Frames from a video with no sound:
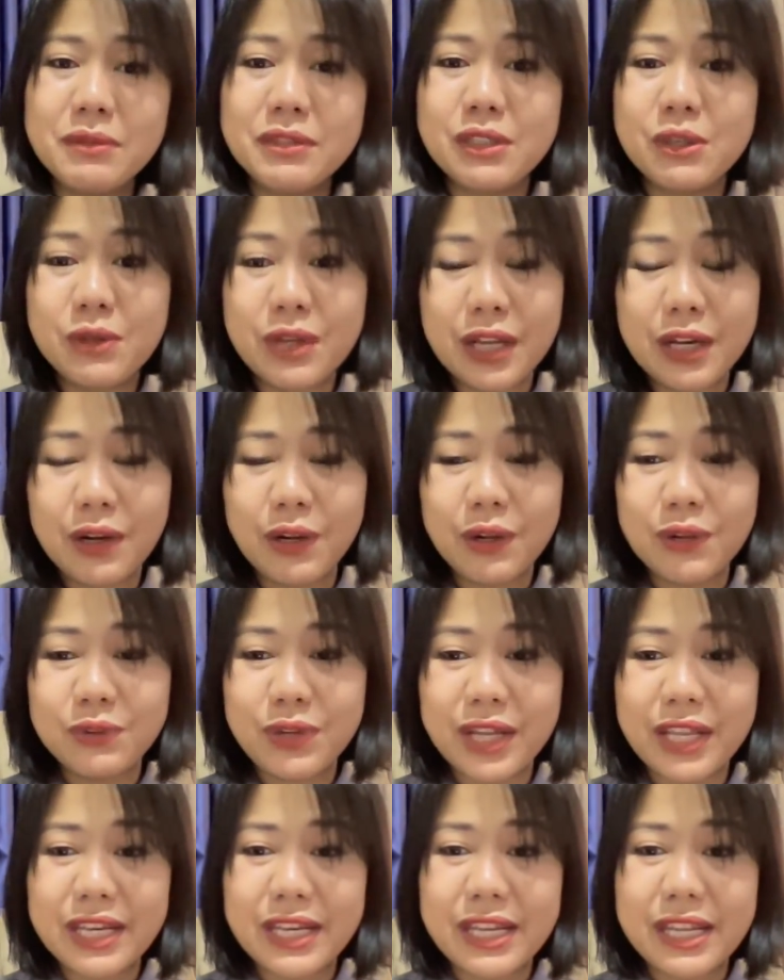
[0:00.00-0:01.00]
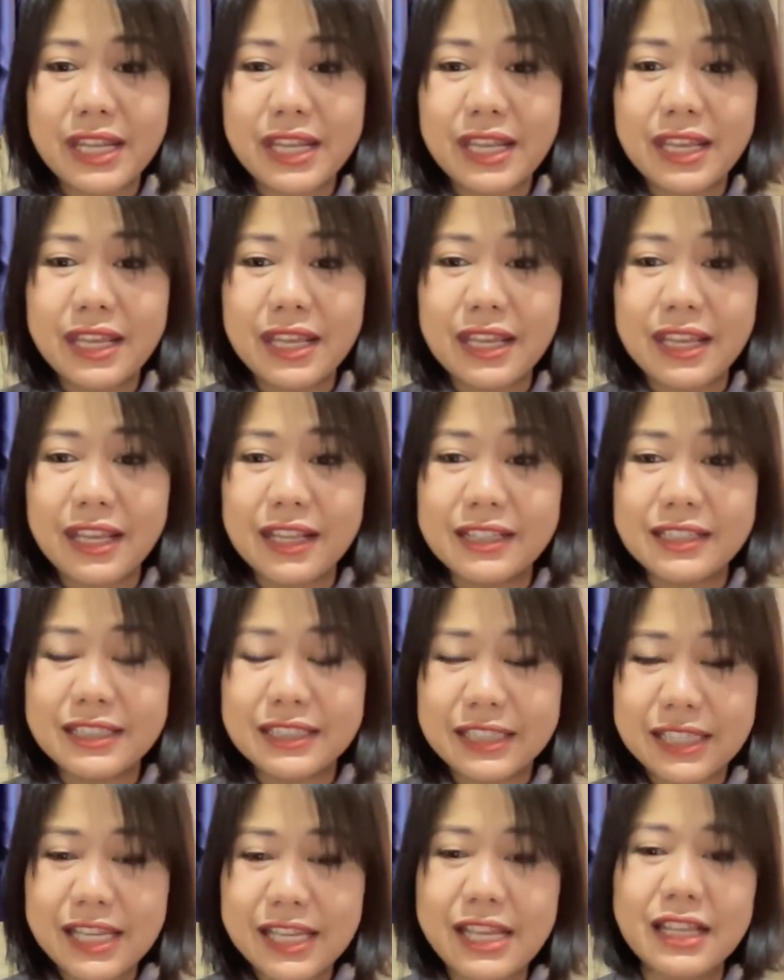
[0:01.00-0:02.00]
you can already
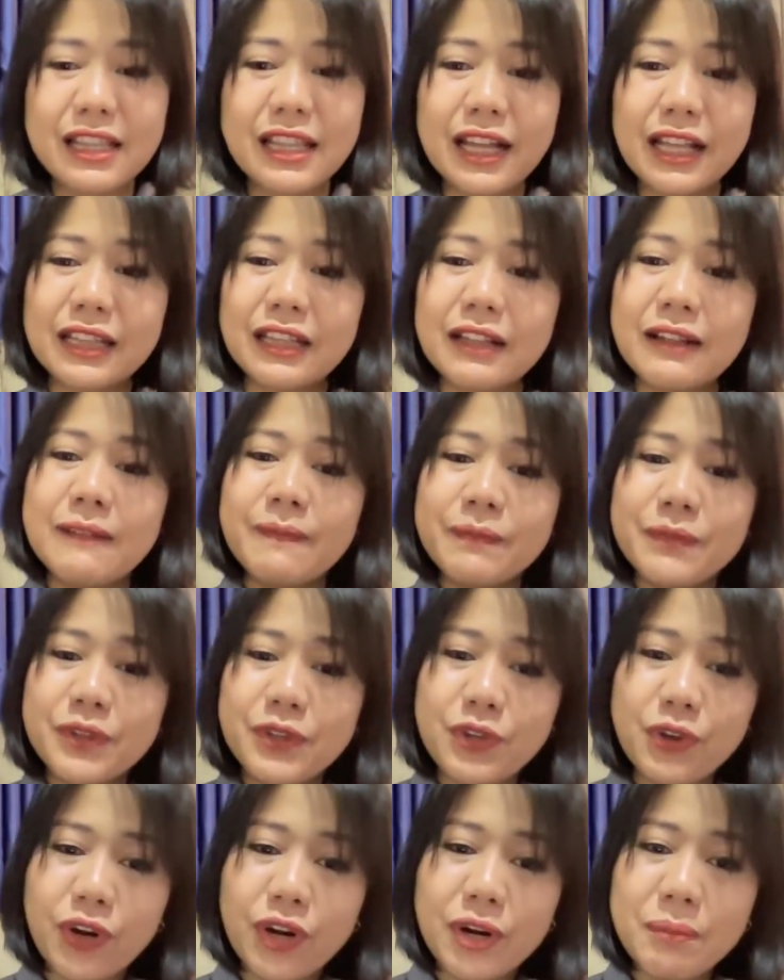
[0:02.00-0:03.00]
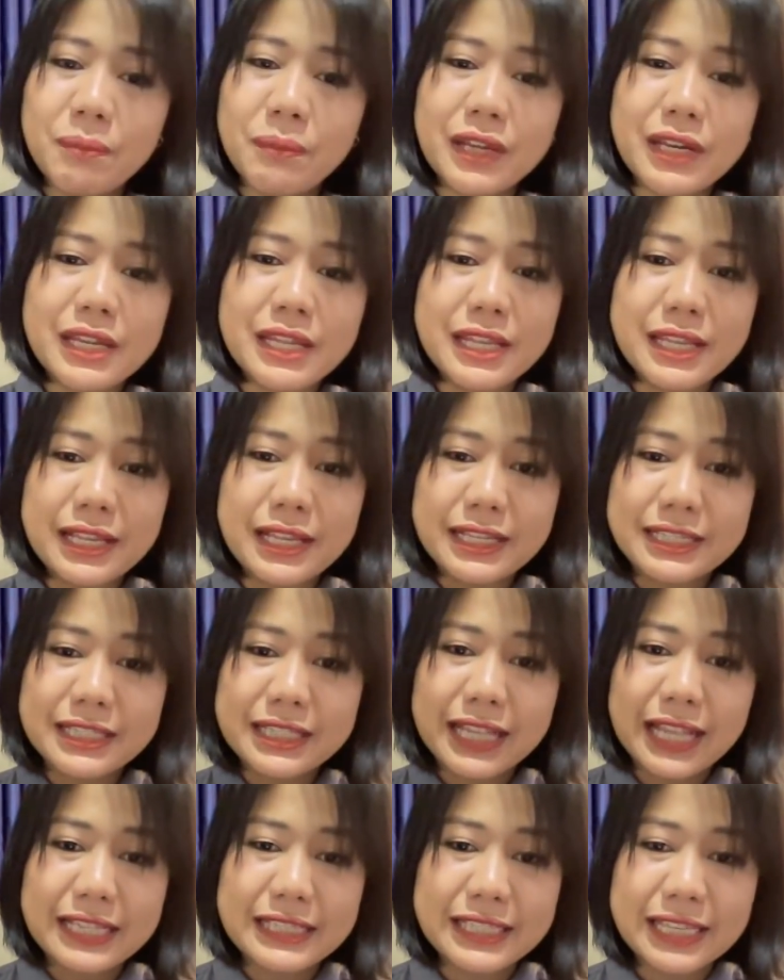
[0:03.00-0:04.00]
see that your body is
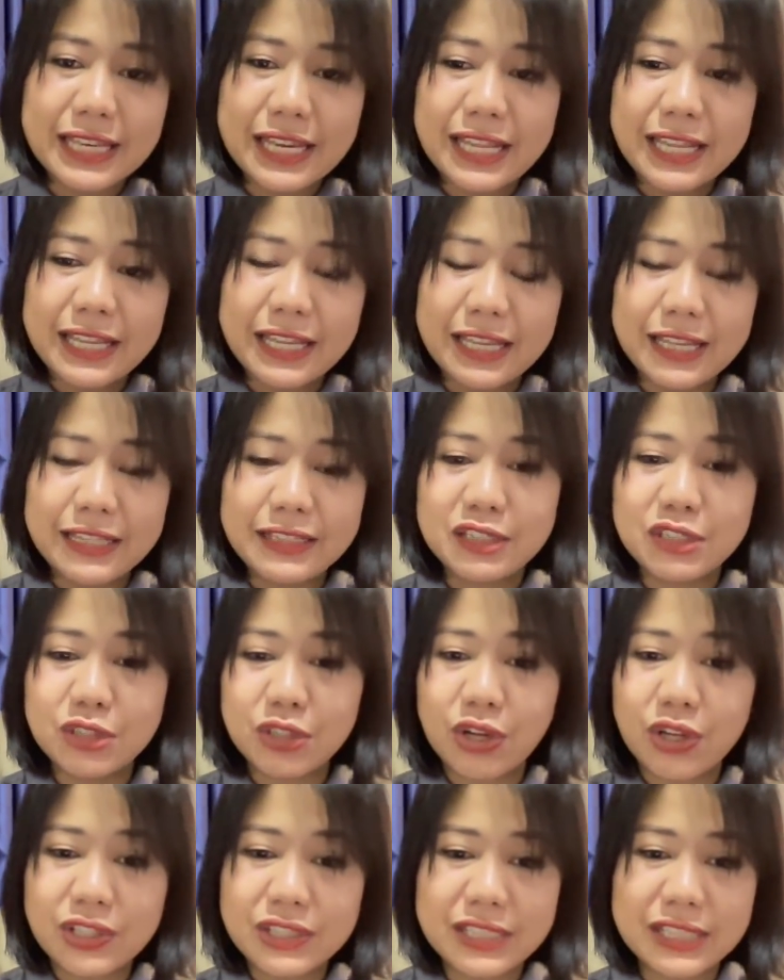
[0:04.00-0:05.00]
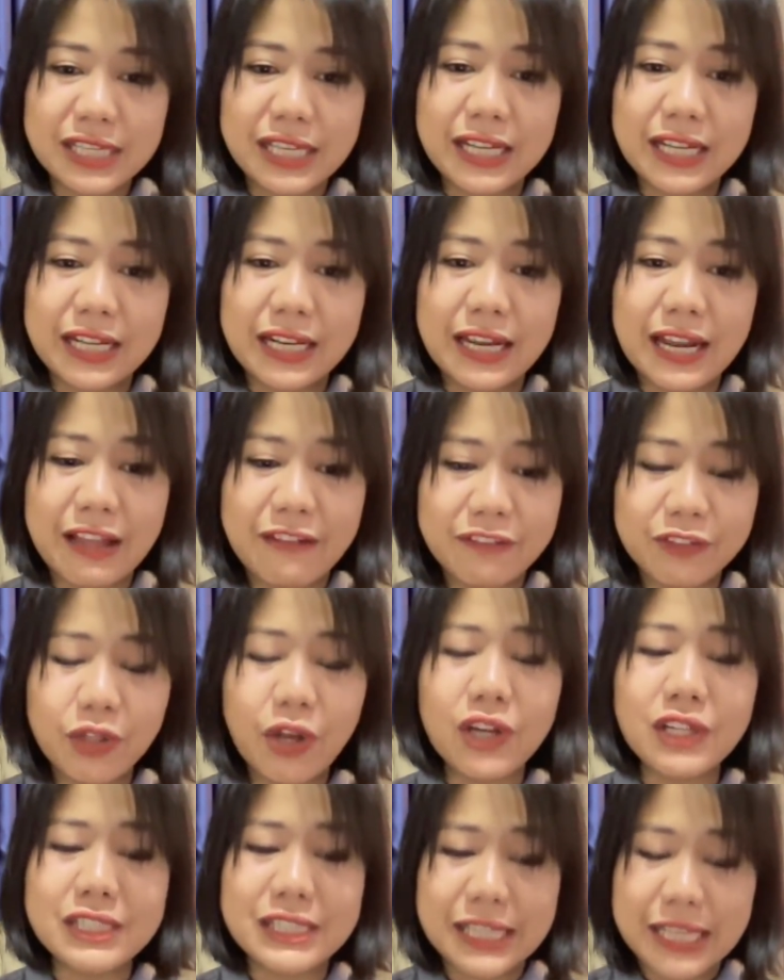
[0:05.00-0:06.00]
lessening its toxin
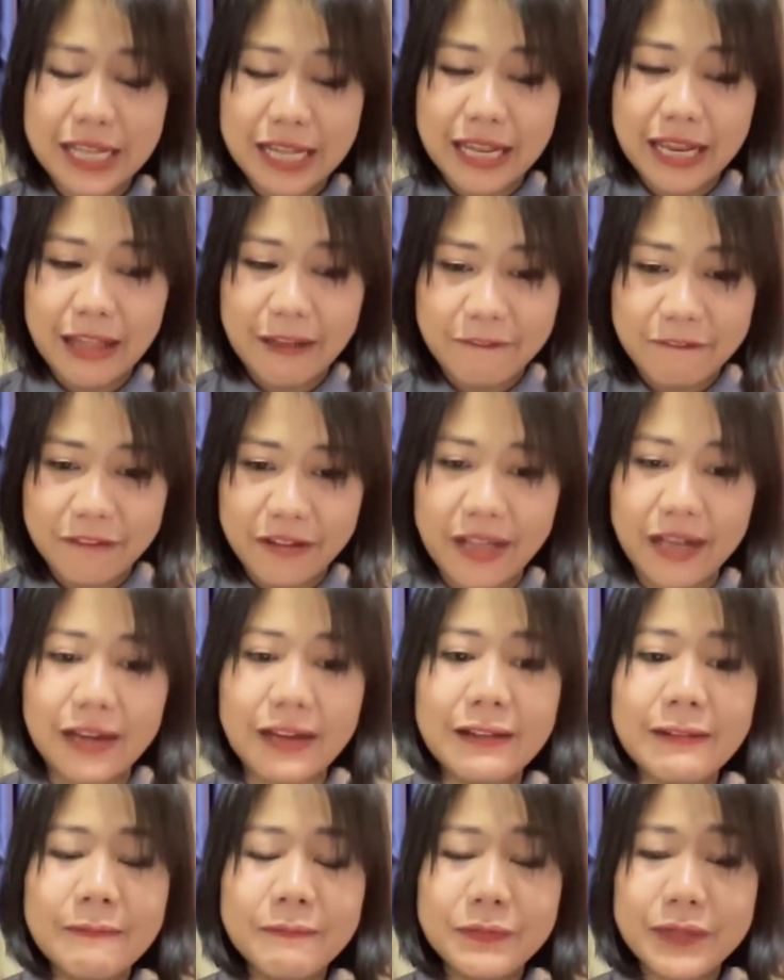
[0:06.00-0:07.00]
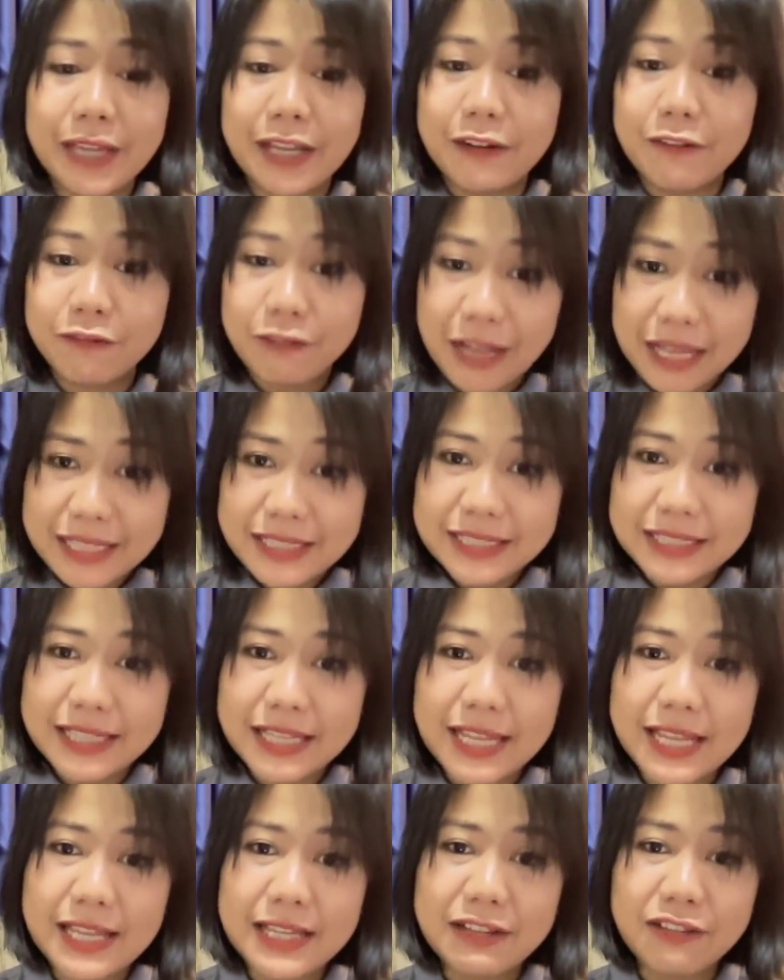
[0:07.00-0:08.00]
level. And
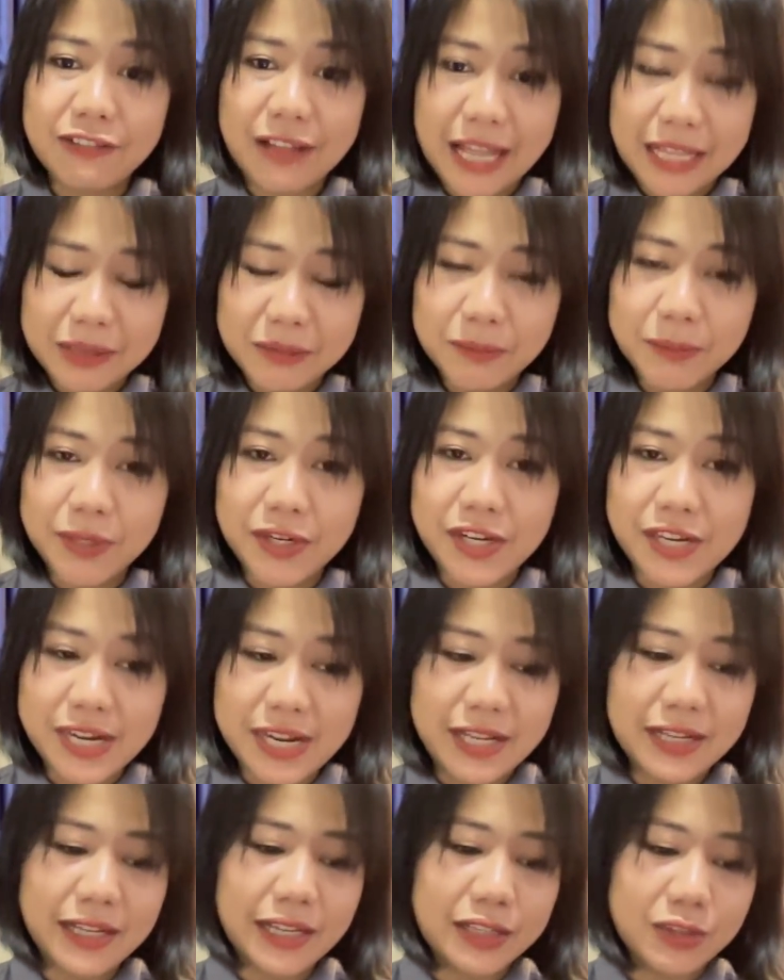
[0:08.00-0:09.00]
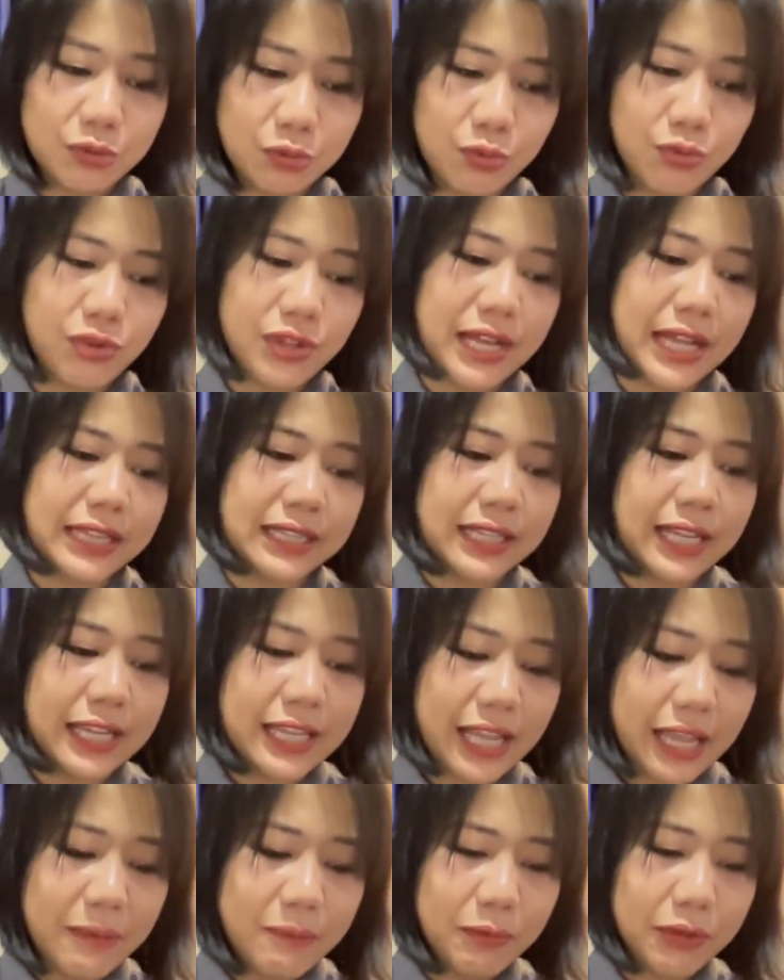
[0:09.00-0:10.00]
fasting, fat burning can do that.
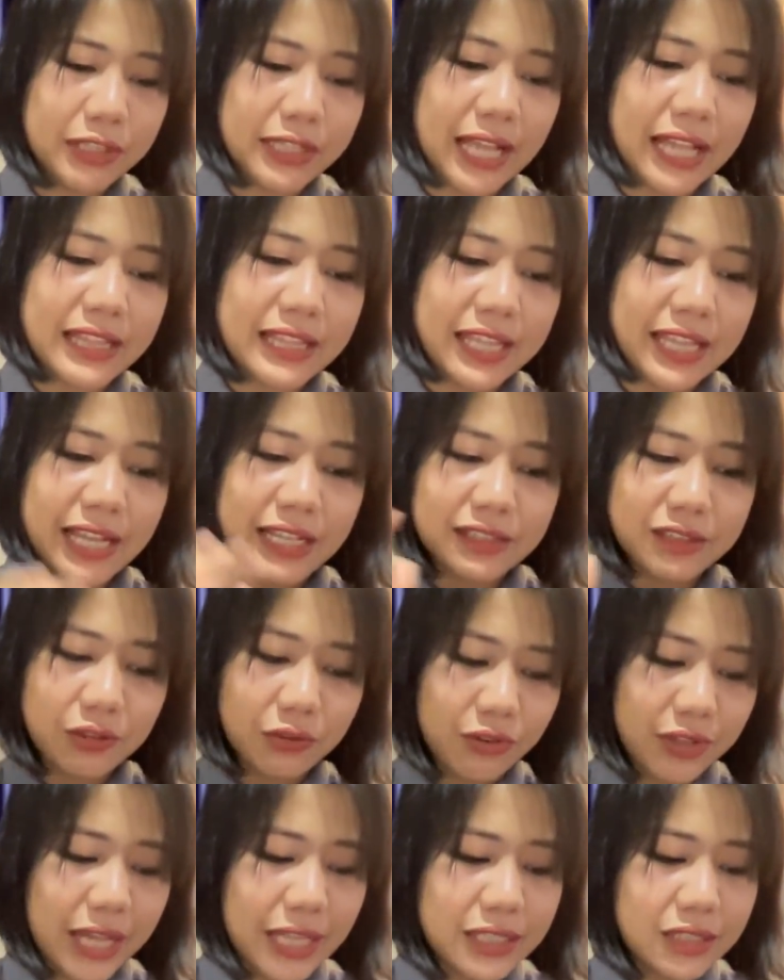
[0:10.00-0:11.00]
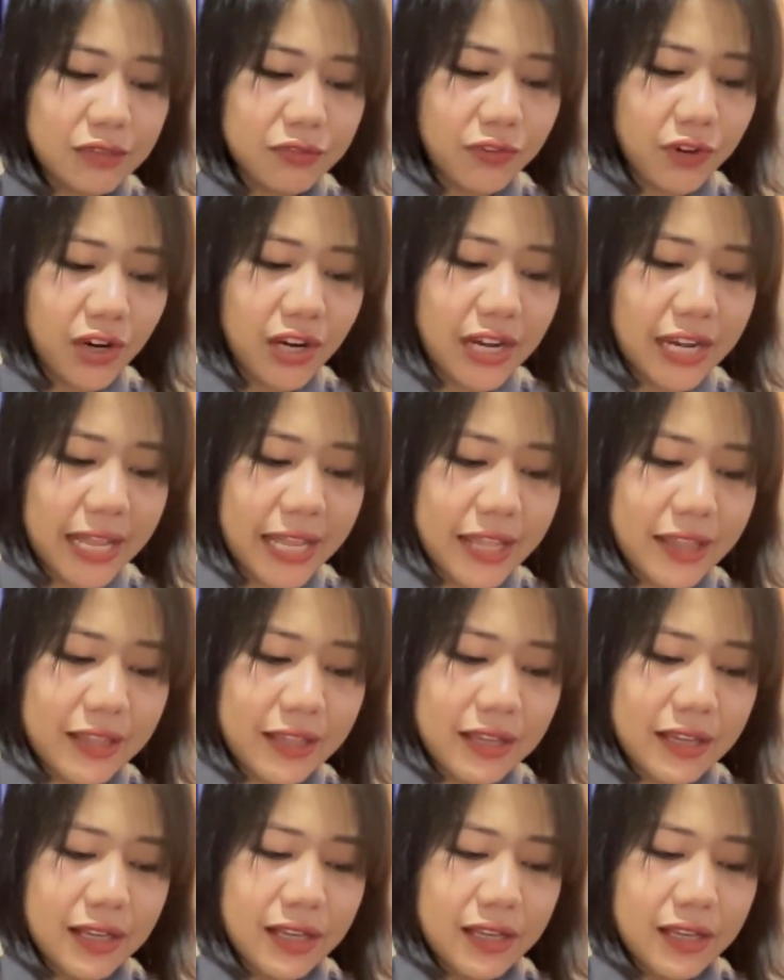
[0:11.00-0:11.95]
Kaya importante yan. So that's for lead.